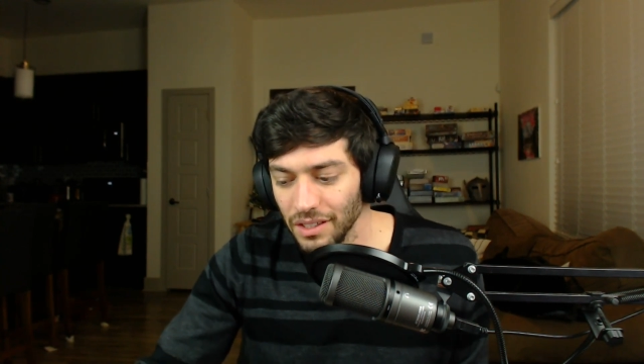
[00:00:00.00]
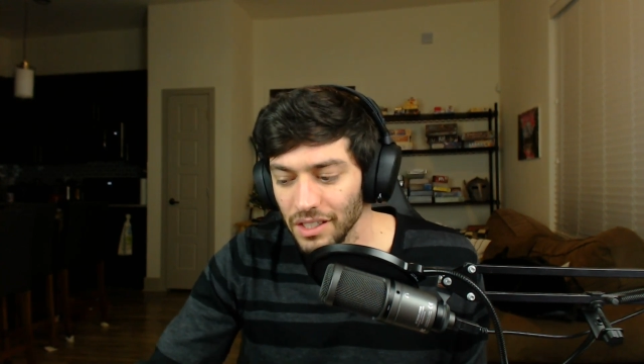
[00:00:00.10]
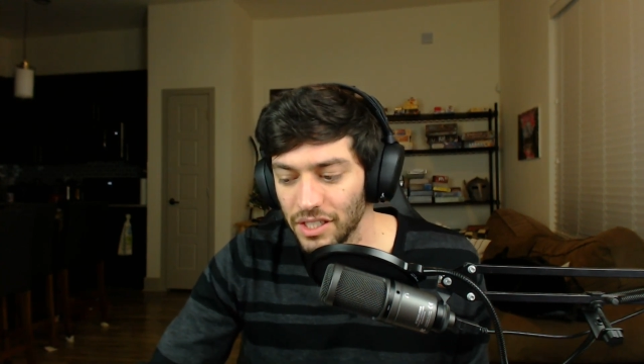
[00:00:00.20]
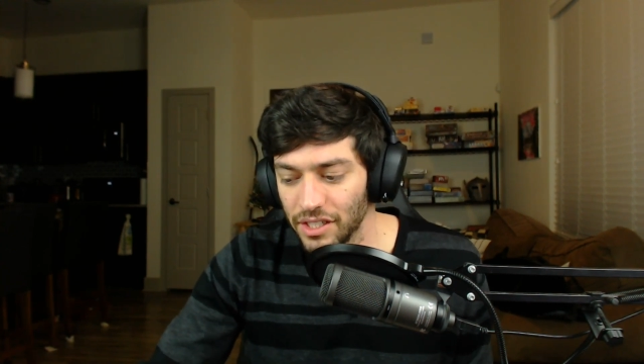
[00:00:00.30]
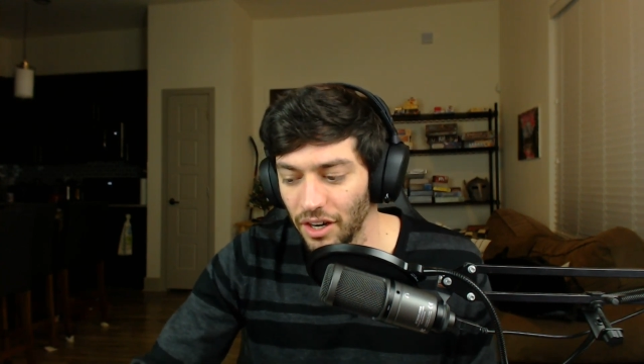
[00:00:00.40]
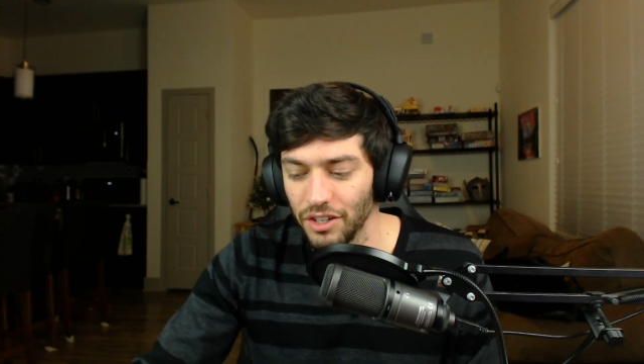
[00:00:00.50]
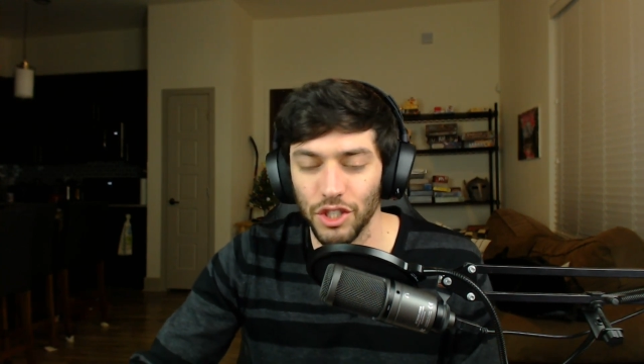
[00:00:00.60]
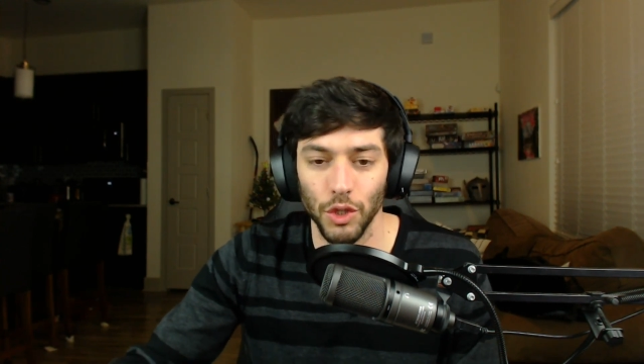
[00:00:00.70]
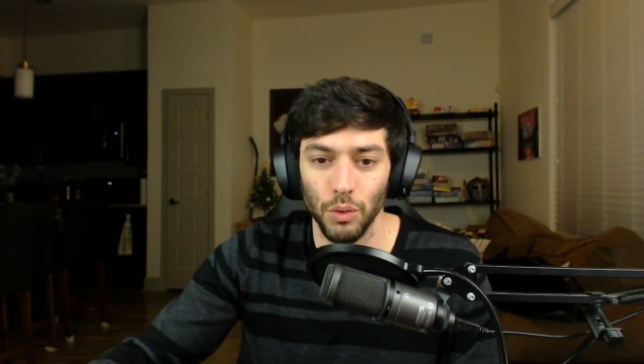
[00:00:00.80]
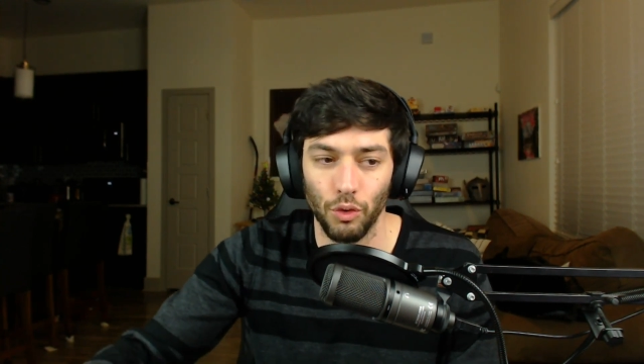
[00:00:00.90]
start
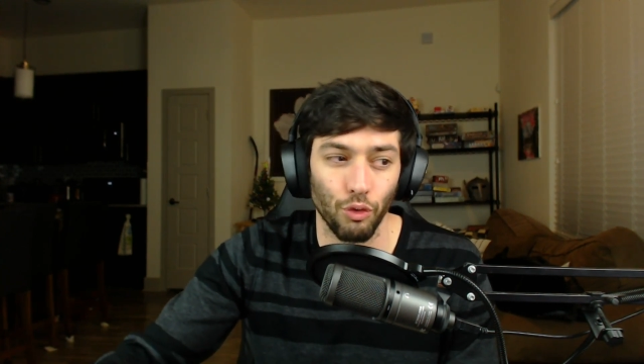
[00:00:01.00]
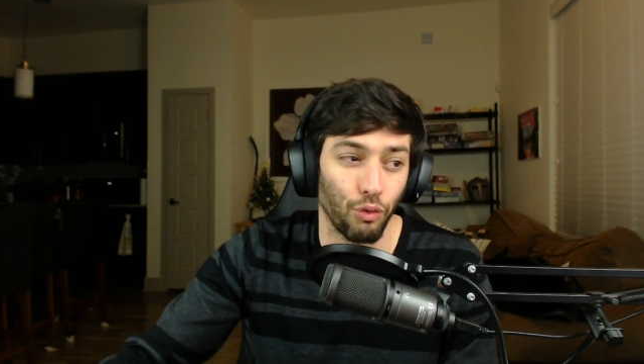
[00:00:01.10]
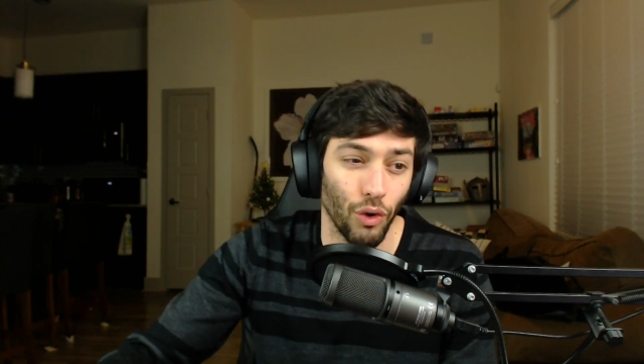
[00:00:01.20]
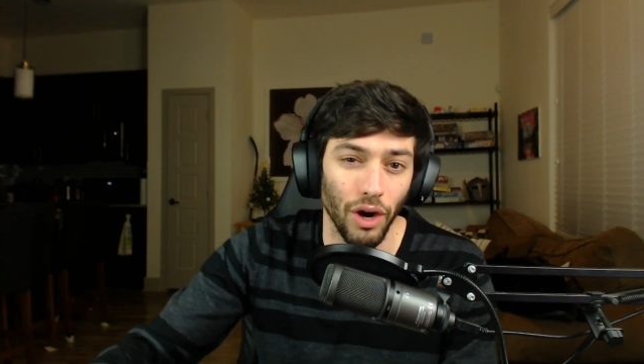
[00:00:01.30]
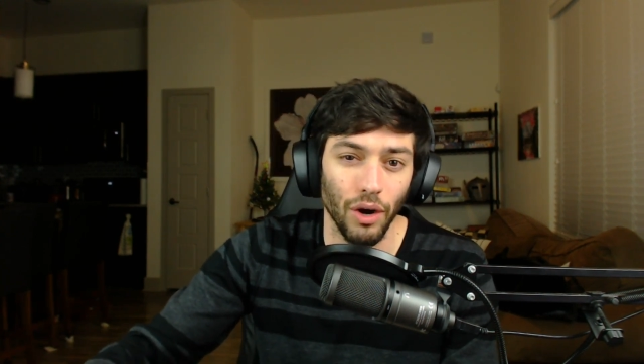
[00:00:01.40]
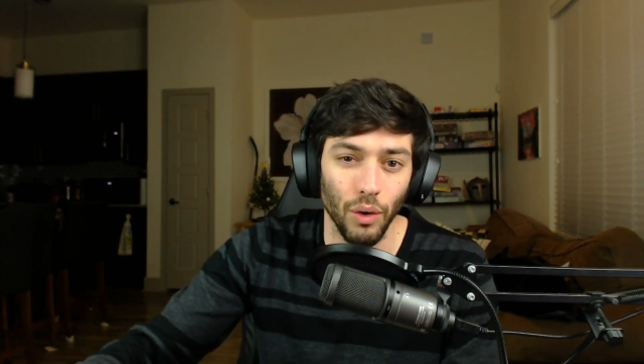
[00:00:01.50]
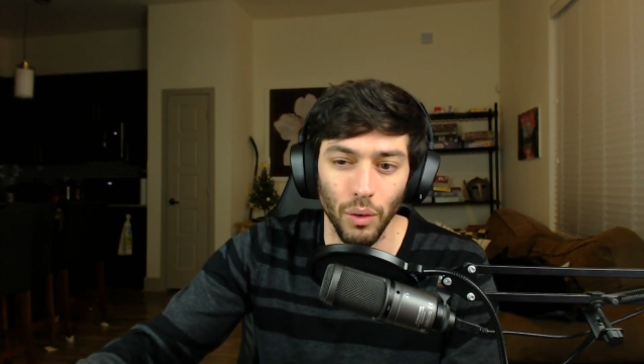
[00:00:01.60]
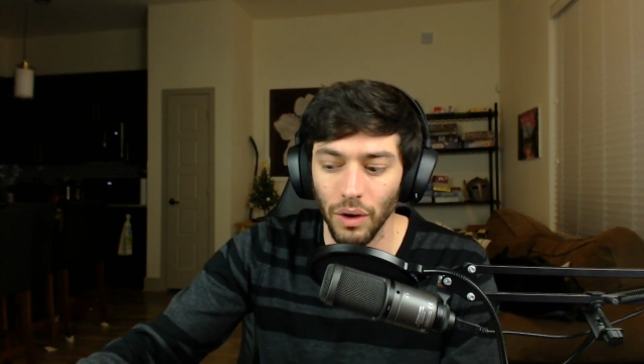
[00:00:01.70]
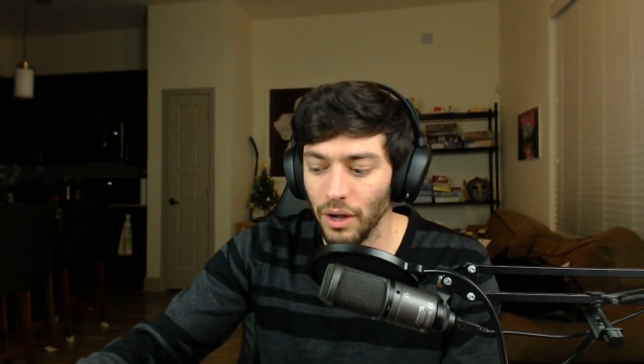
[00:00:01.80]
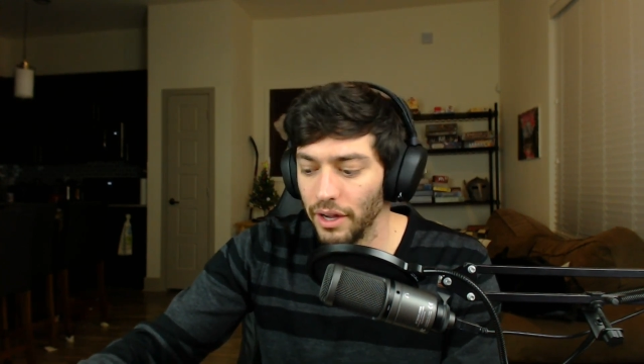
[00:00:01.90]
to
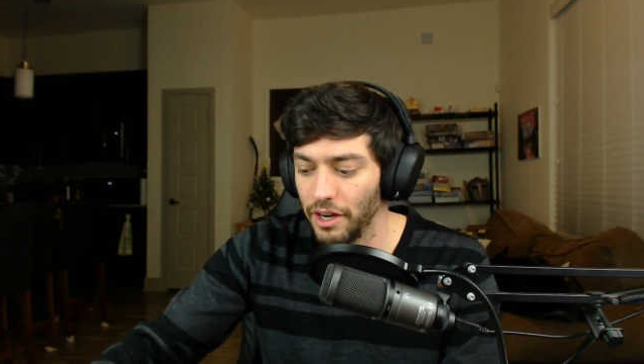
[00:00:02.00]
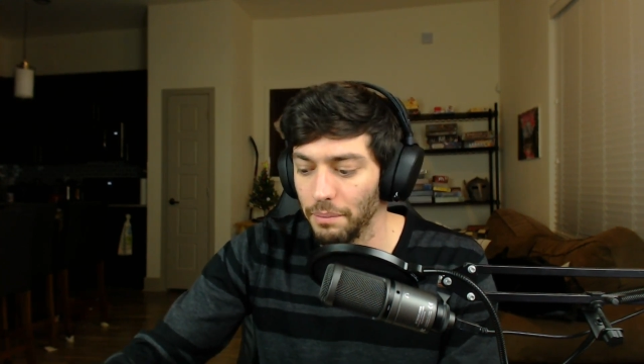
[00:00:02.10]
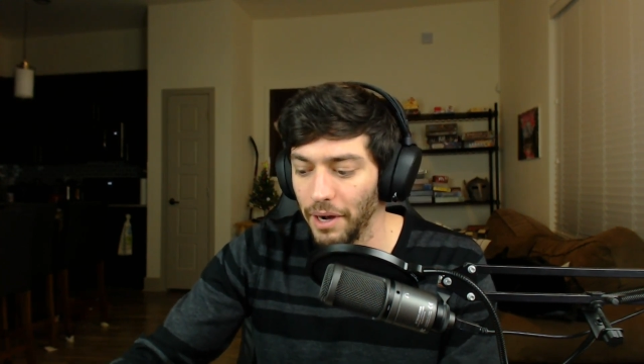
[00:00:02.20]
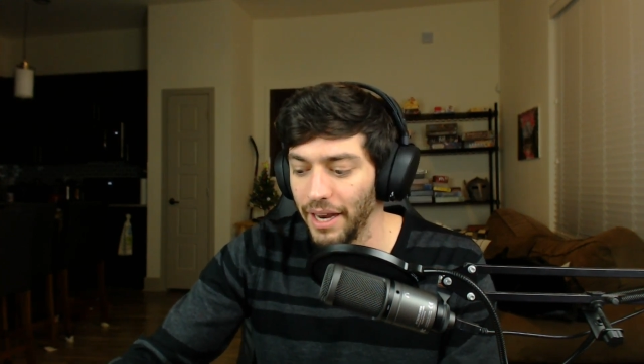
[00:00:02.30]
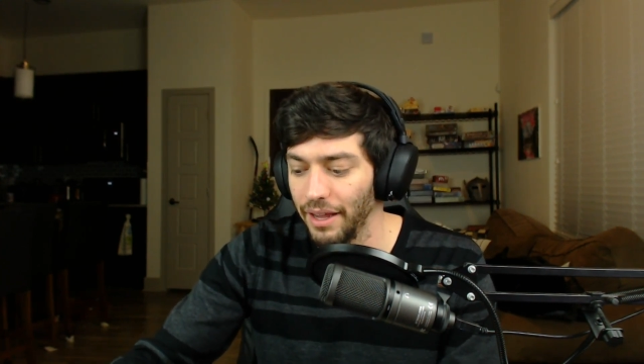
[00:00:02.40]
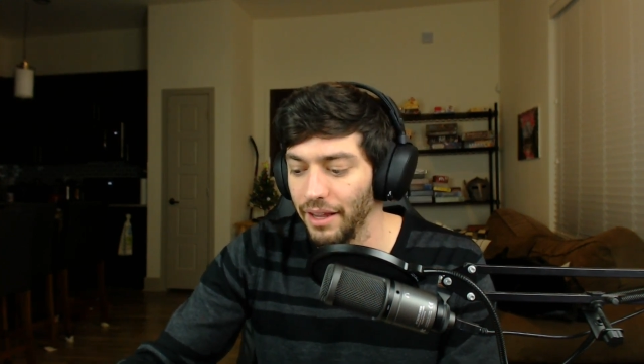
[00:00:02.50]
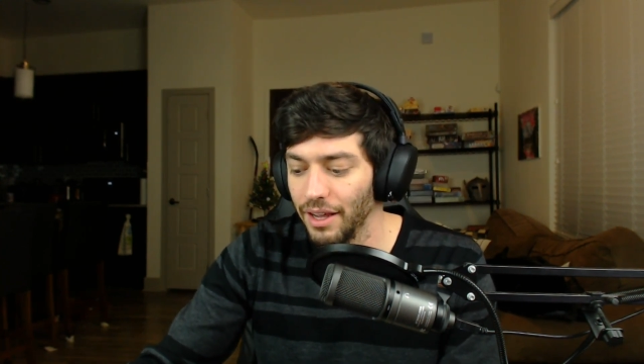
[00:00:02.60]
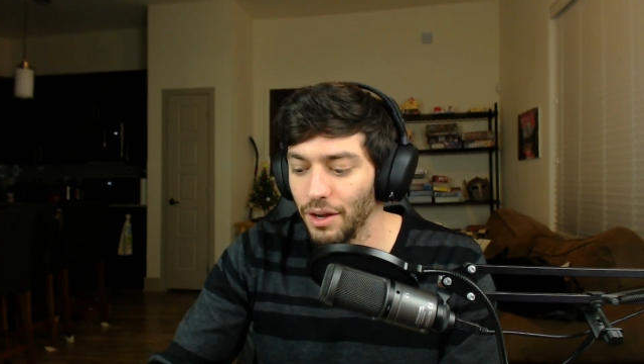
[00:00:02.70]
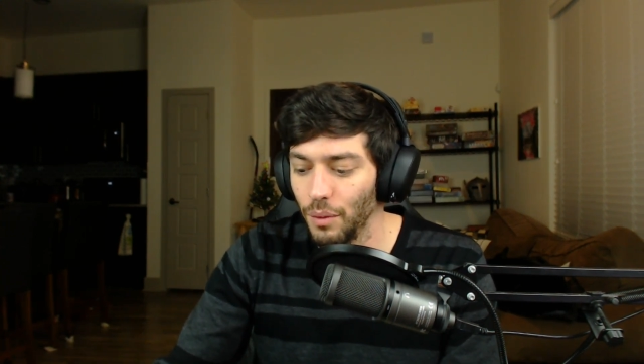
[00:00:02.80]
grow your money